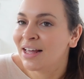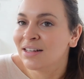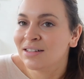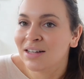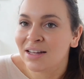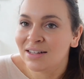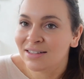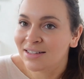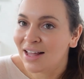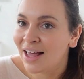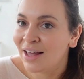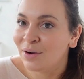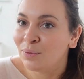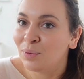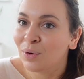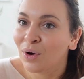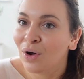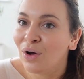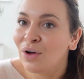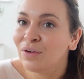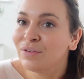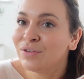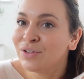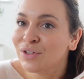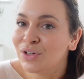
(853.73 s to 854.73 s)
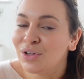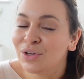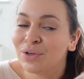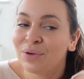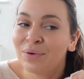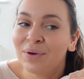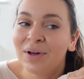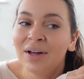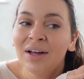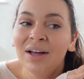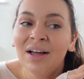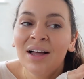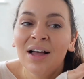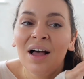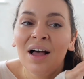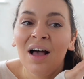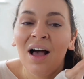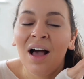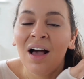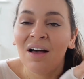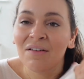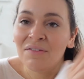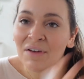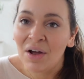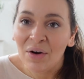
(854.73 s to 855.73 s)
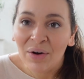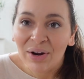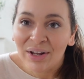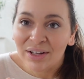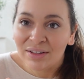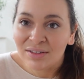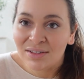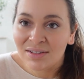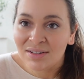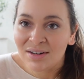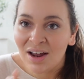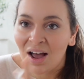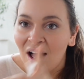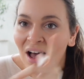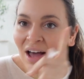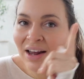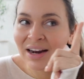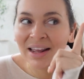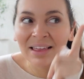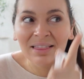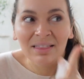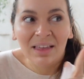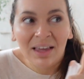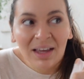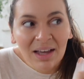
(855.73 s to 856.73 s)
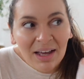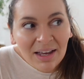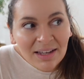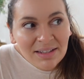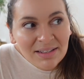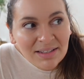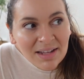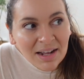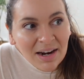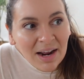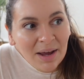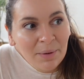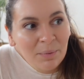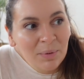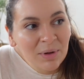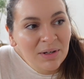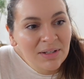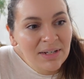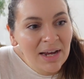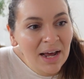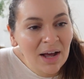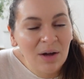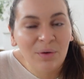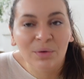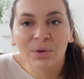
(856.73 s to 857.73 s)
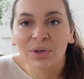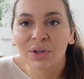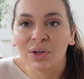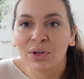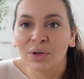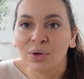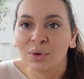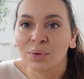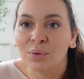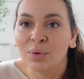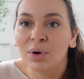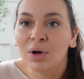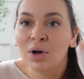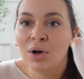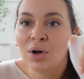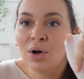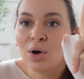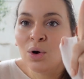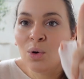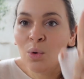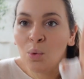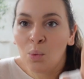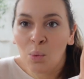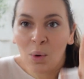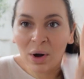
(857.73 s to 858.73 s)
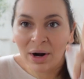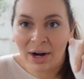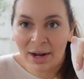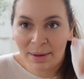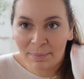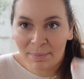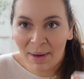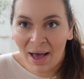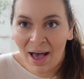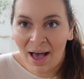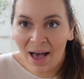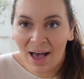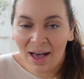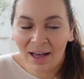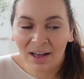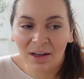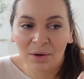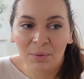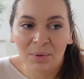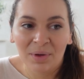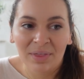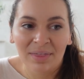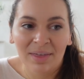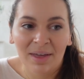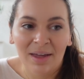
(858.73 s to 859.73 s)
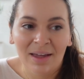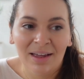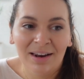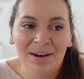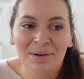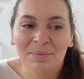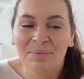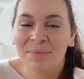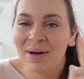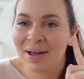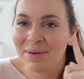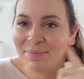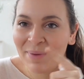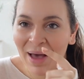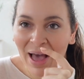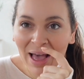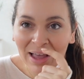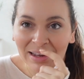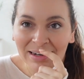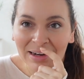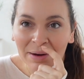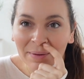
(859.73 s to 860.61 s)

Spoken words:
As I said, we're off to a very good start, and I think I said I would tell you what I pack within my bag.